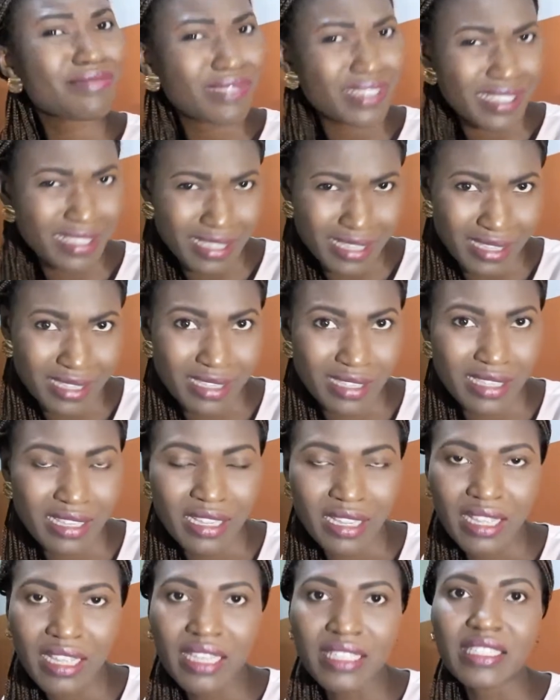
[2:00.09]
reasons,
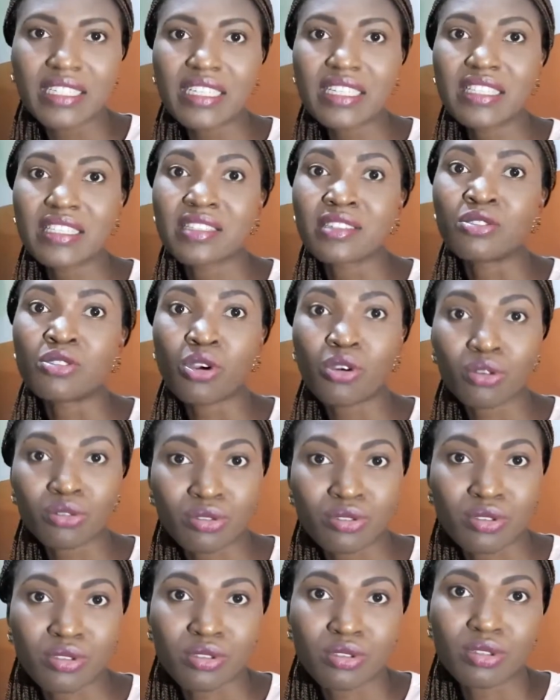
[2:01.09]
this
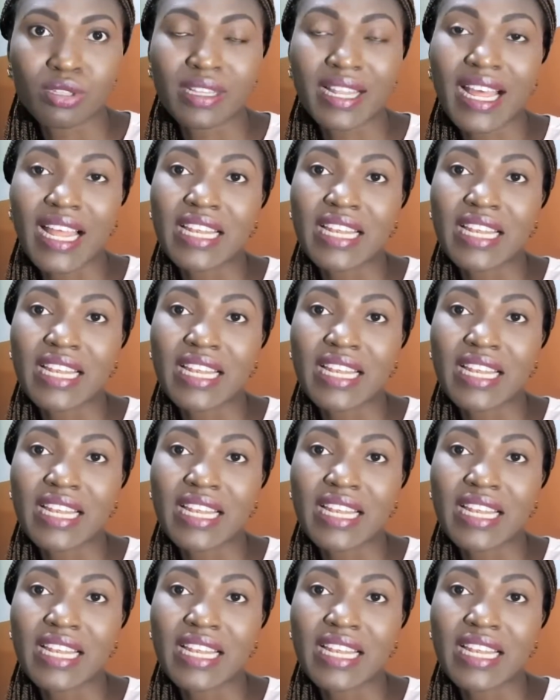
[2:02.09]
duct that